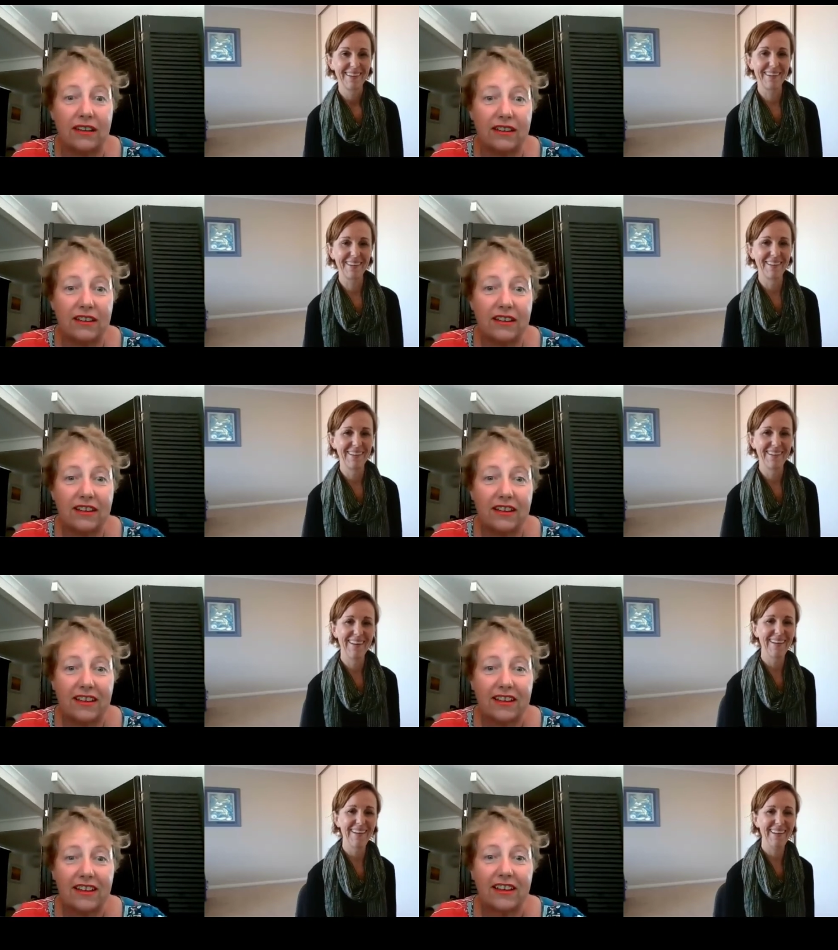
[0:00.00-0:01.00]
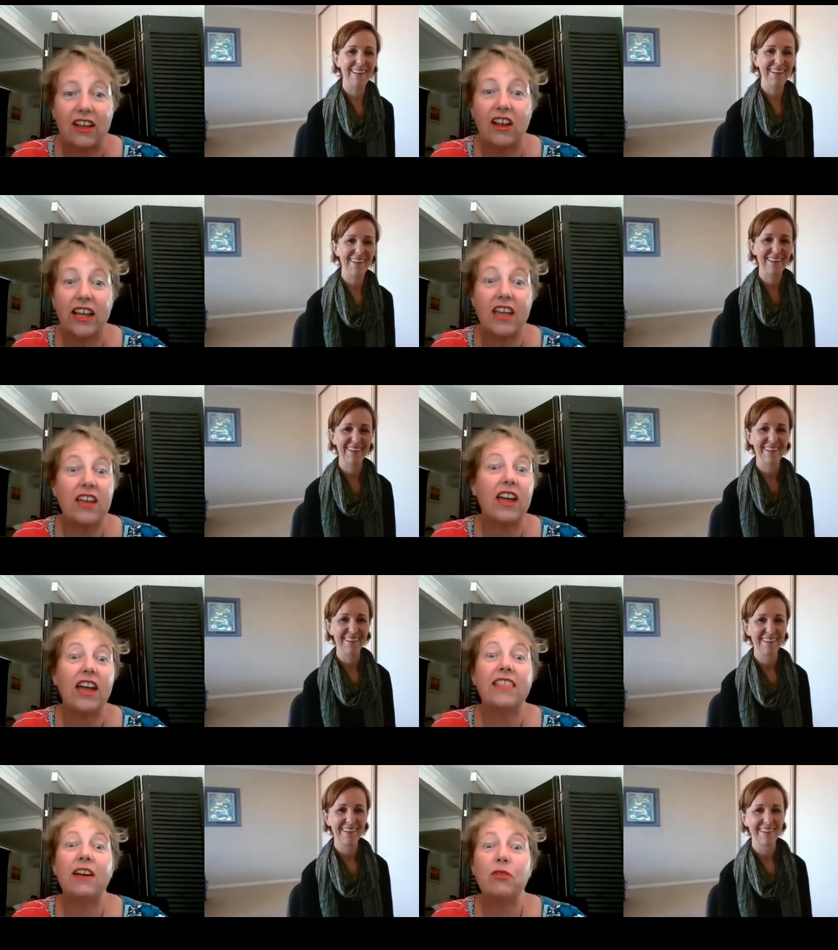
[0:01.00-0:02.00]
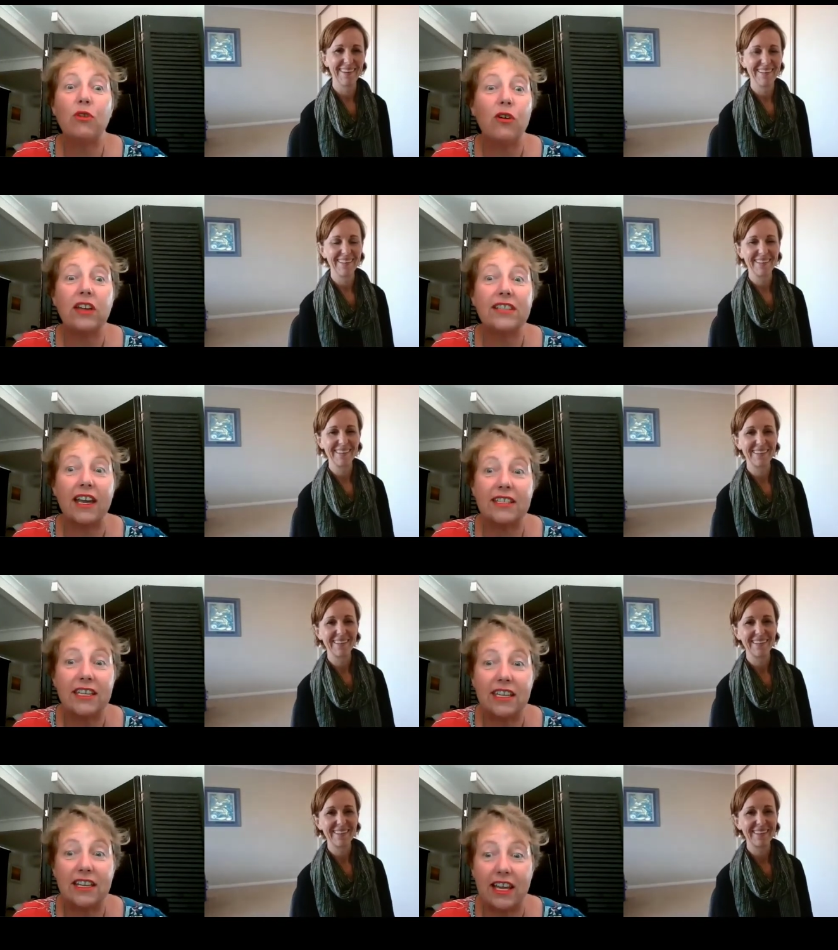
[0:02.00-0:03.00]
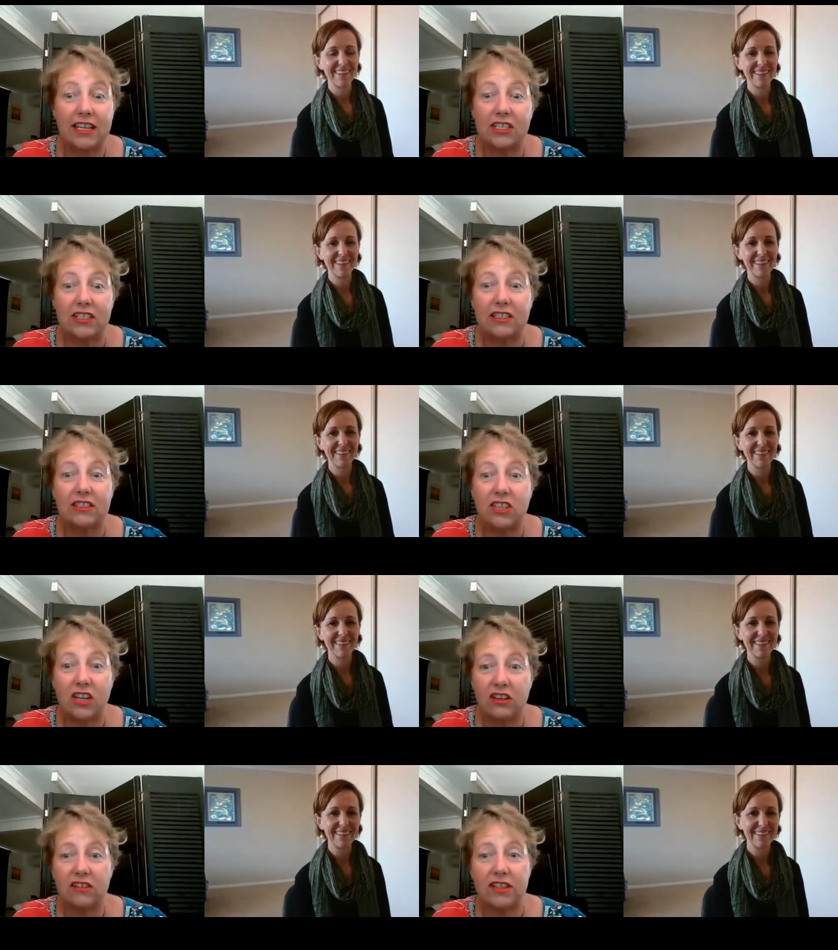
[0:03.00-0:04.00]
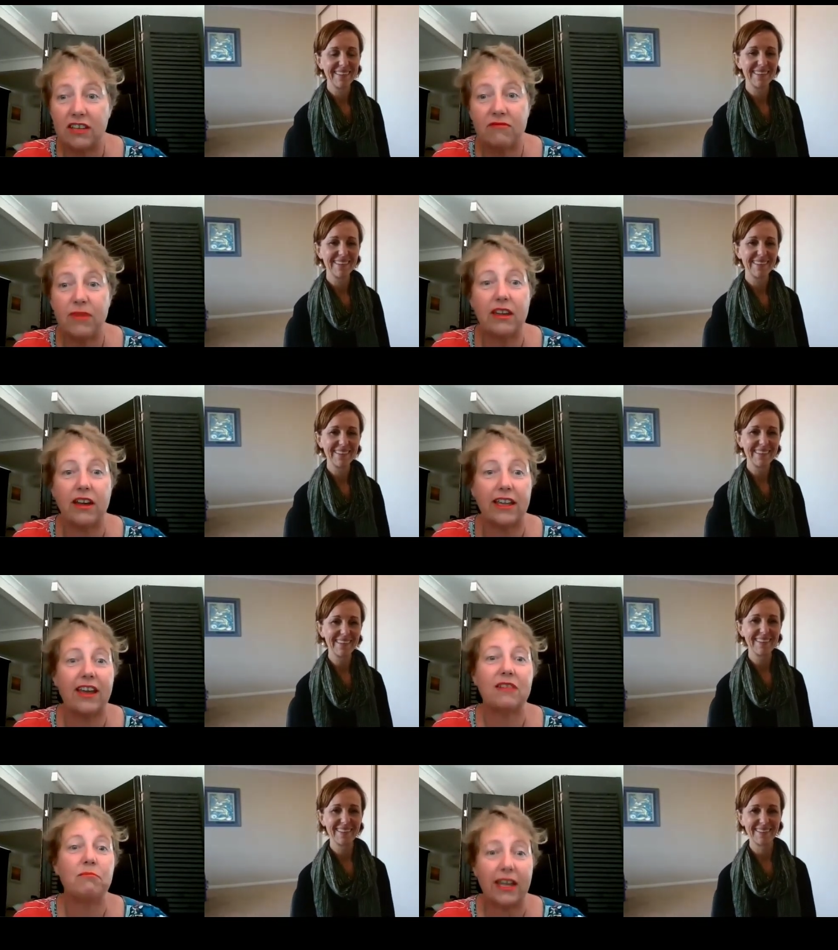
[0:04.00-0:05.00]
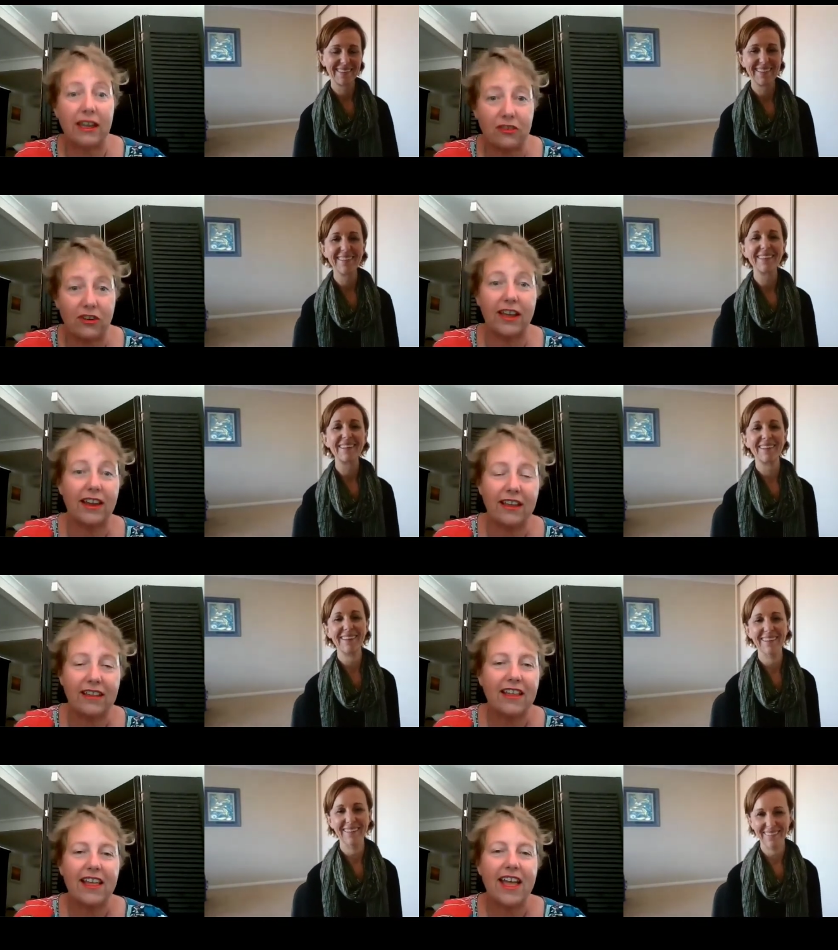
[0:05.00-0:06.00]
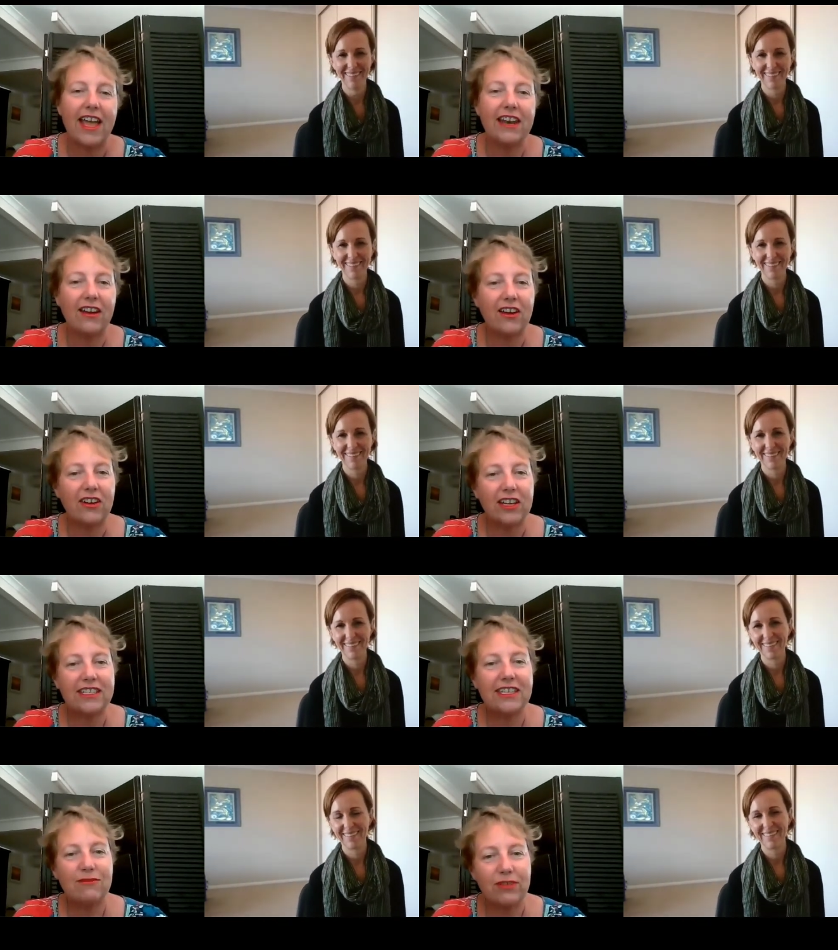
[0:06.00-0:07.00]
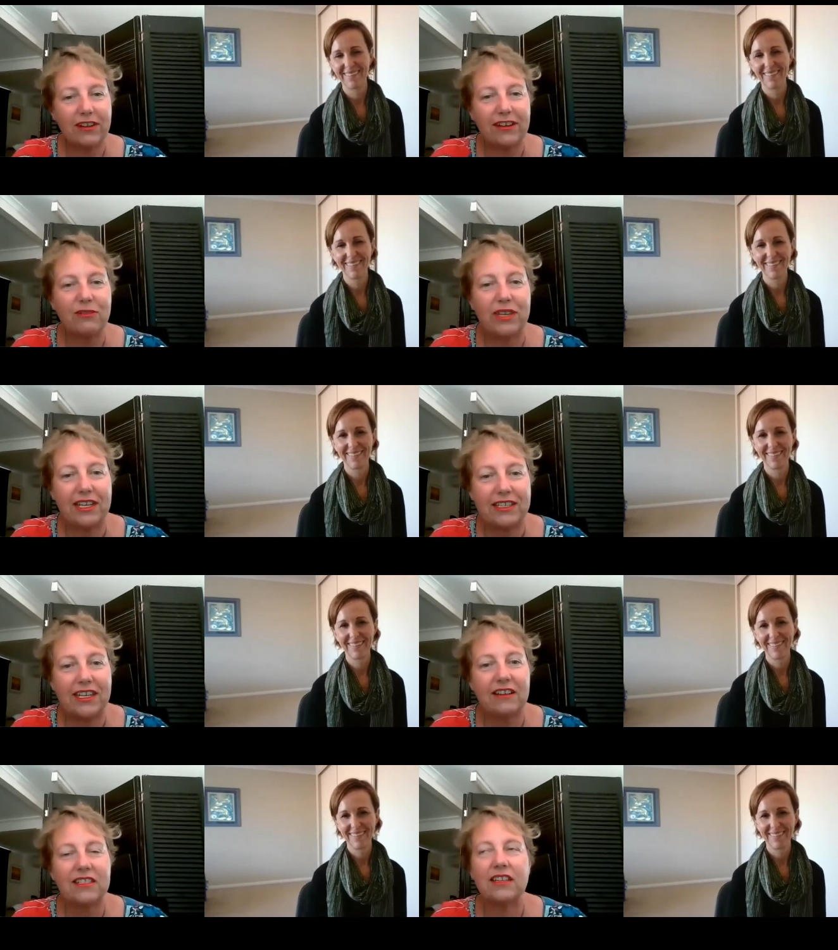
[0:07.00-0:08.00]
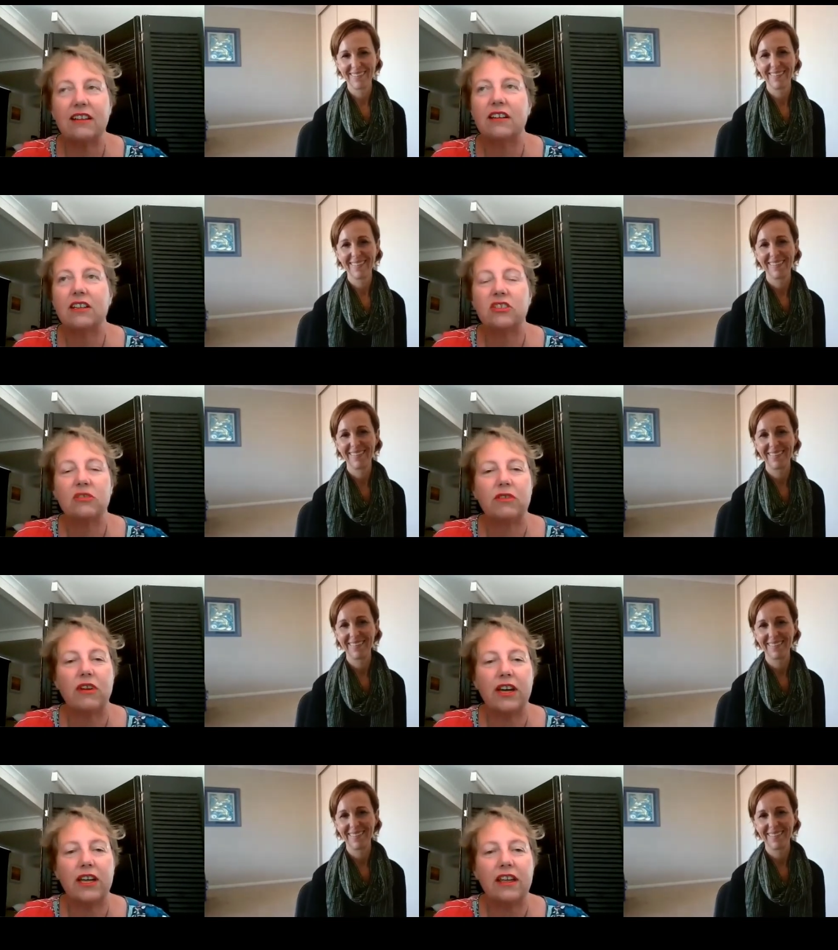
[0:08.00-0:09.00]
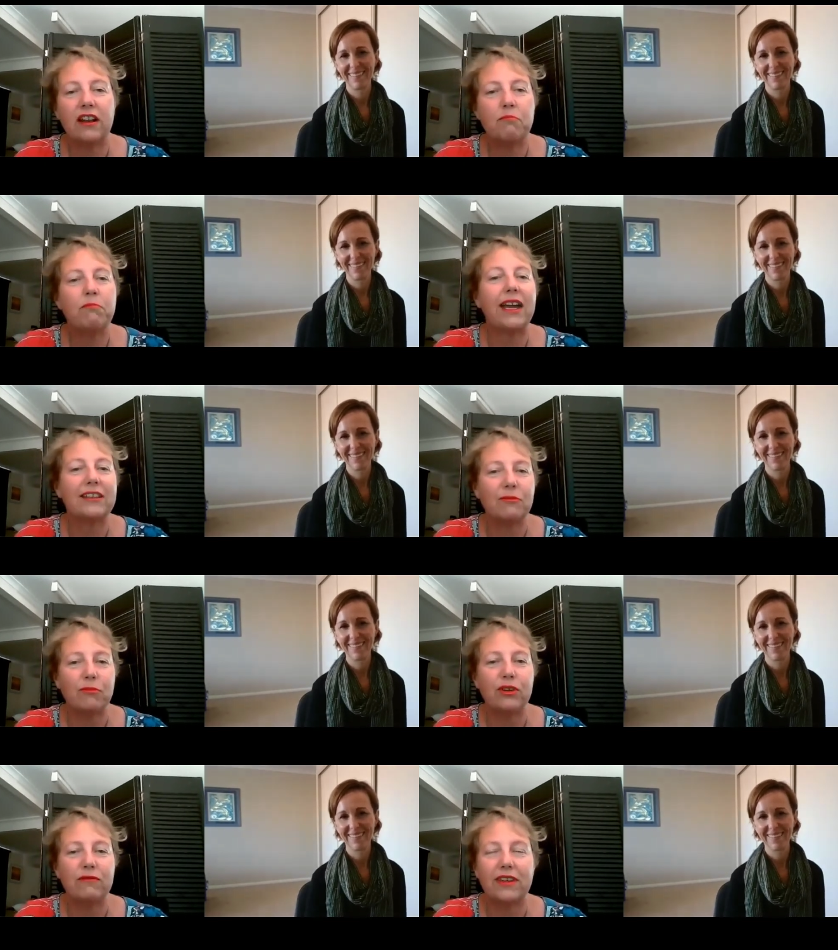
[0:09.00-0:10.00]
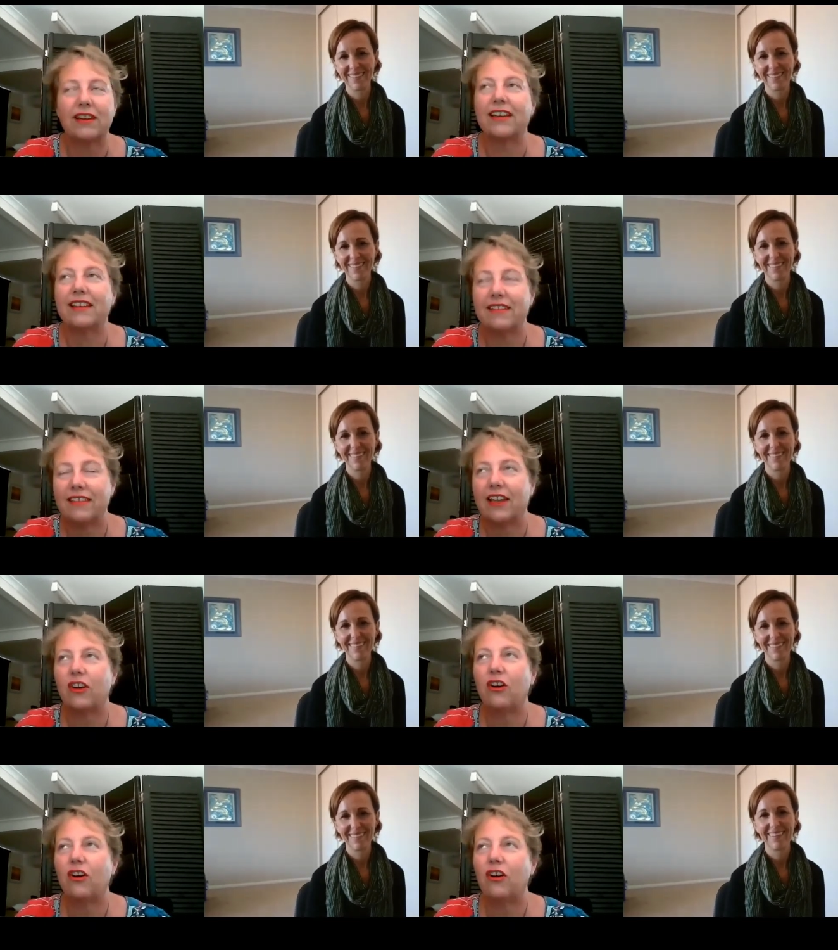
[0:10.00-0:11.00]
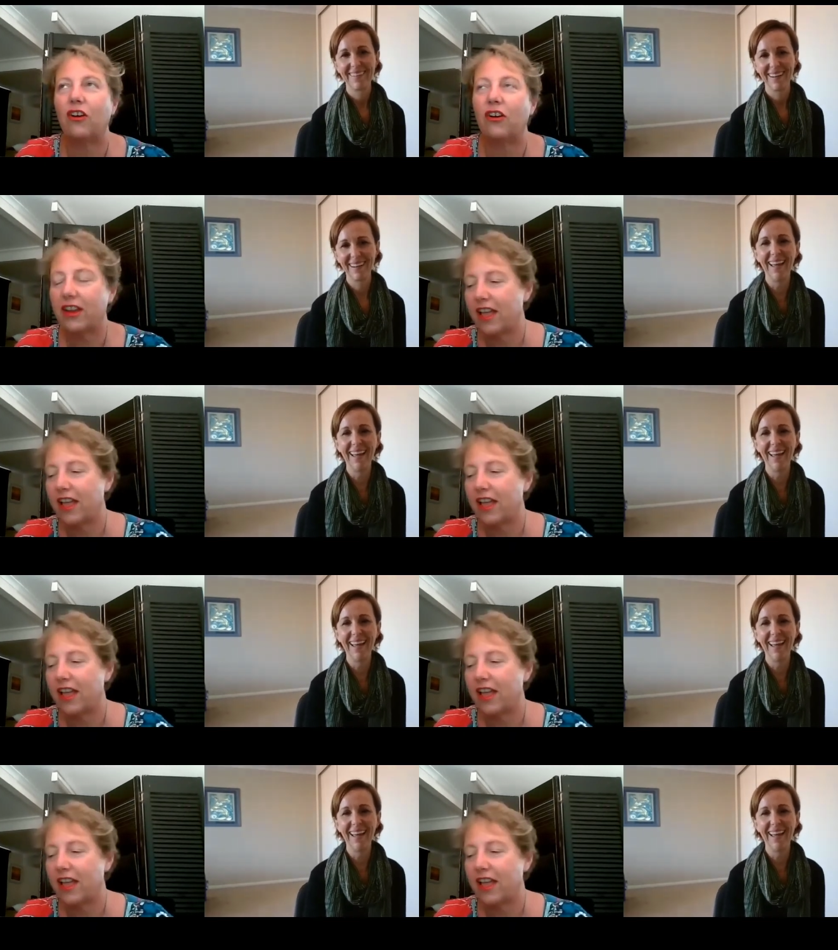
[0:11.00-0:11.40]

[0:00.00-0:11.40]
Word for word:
Speaker 1: like, and then all those articulations. Don't give me I can't back a trailer. And, and I did feel a little bit indignant. I said, oh, no, I should be right. And I backed it perfectly, thank God.